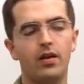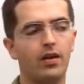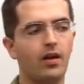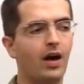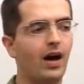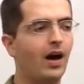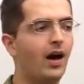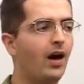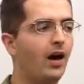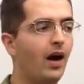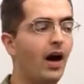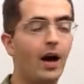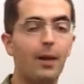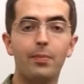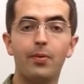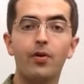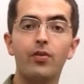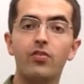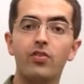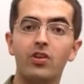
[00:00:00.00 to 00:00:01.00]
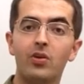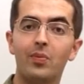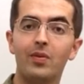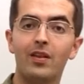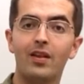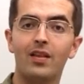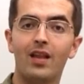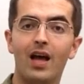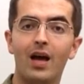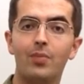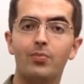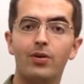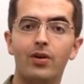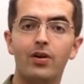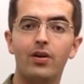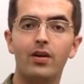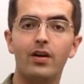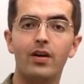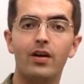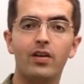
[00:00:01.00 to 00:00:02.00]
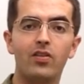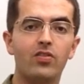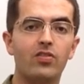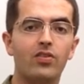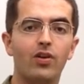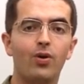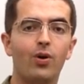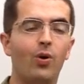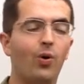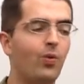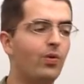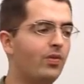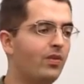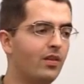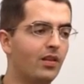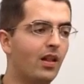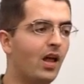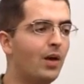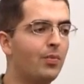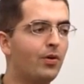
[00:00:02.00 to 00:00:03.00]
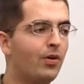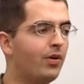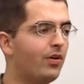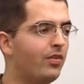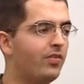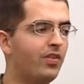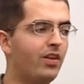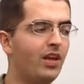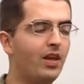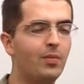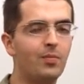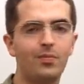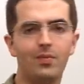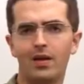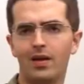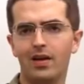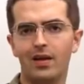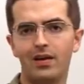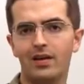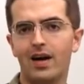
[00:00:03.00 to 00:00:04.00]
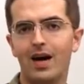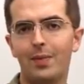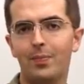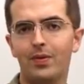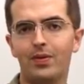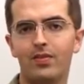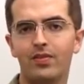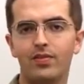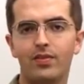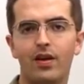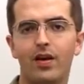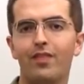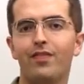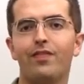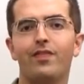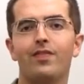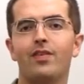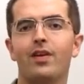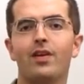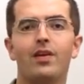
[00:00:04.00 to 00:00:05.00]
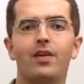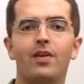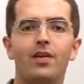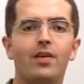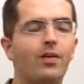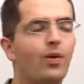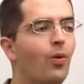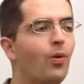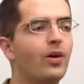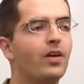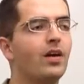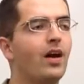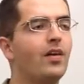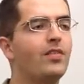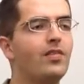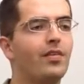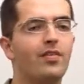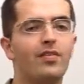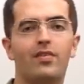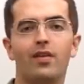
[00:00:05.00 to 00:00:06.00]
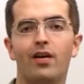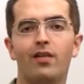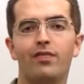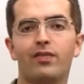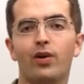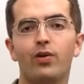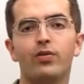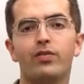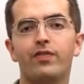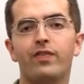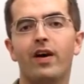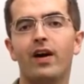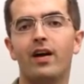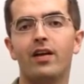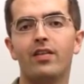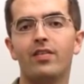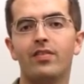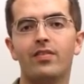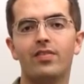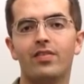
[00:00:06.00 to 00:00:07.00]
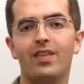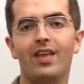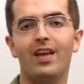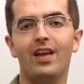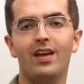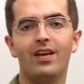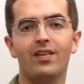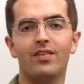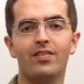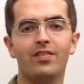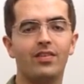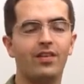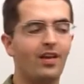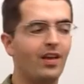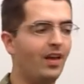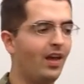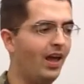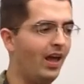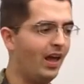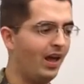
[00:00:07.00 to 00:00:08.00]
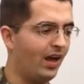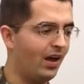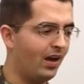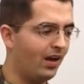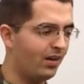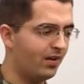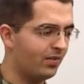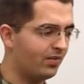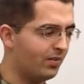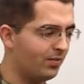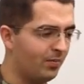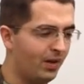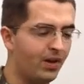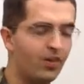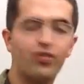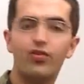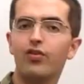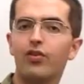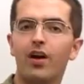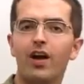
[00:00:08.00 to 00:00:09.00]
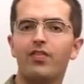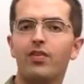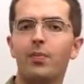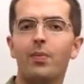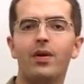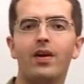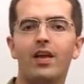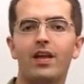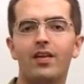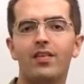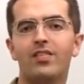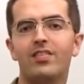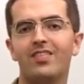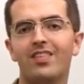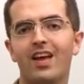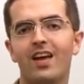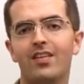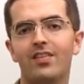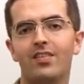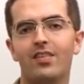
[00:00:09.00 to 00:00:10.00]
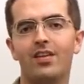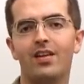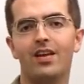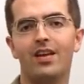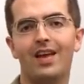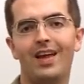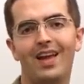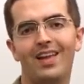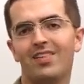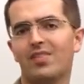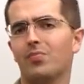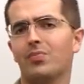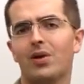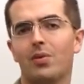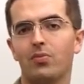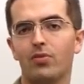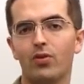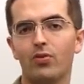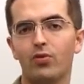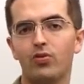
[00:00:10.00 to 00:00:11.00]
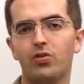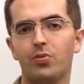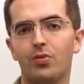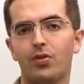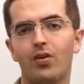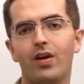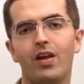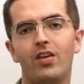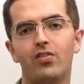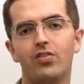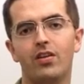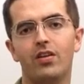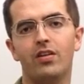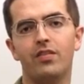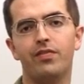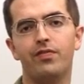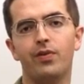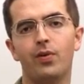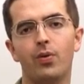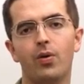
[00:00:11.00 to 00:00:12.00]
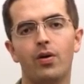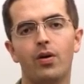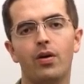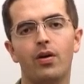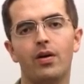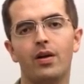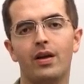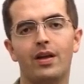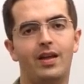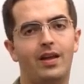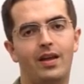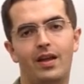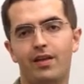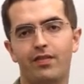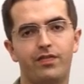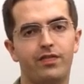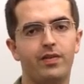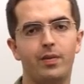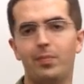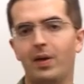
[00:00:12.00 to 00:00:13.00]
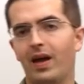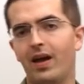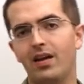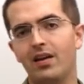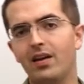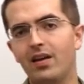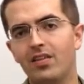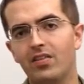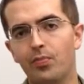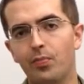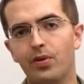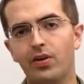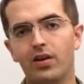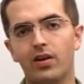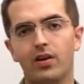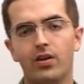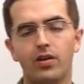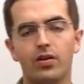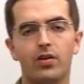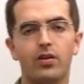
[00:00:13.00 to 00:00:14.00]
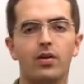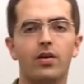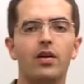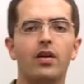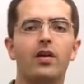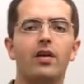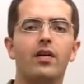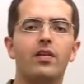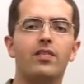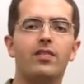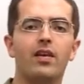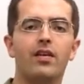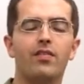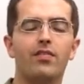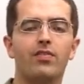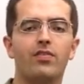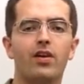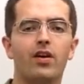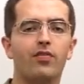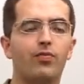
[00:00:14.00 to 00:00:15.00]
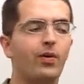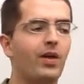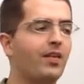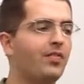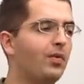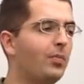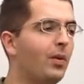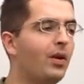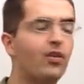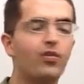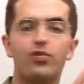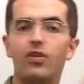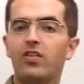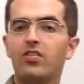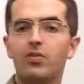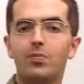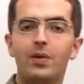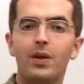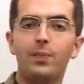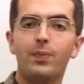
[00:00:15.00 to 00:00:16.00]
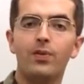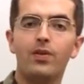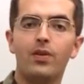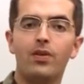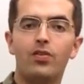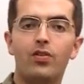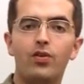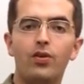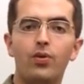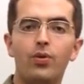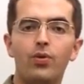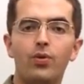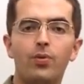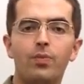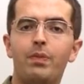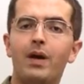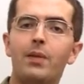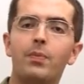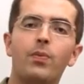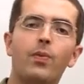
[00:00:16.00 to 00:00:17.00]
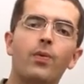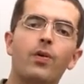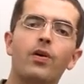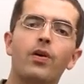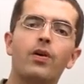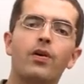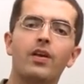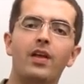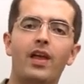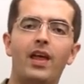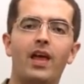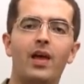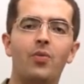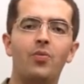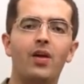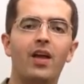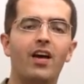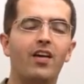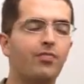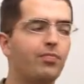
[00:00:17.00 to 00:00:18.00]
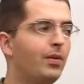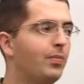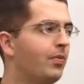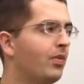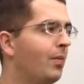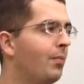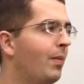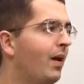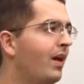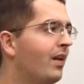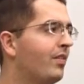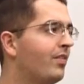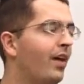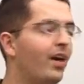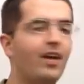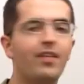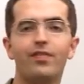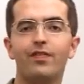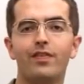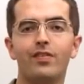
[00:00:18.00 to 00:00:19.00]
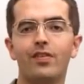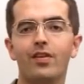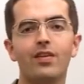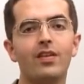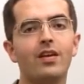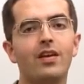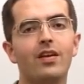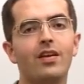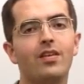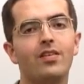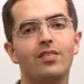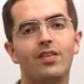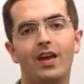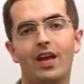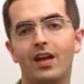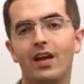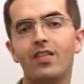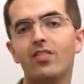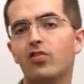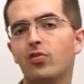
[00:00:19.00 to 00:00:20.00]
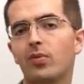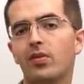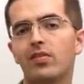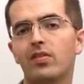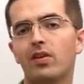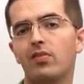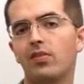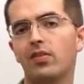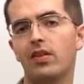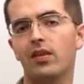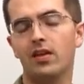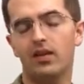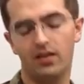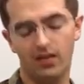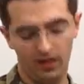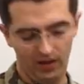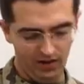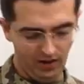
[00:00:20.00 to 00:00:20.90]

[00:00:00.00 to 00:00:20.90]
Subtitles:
I personally am in the library, and so the library team copies stuff, organizes stuff, finds things, and makes sure everybody is set. And sometimes I'll do some arranging for if a band needs a particular set of stuff. We have administration people that do paperwork, and we have people that maintain facilities and instruments and everything.